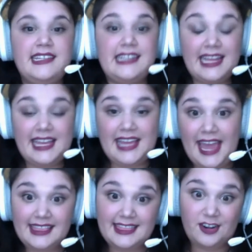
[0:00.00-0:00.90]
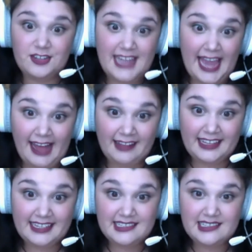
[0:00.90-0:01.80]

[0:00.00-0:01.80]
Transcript: negate their talent.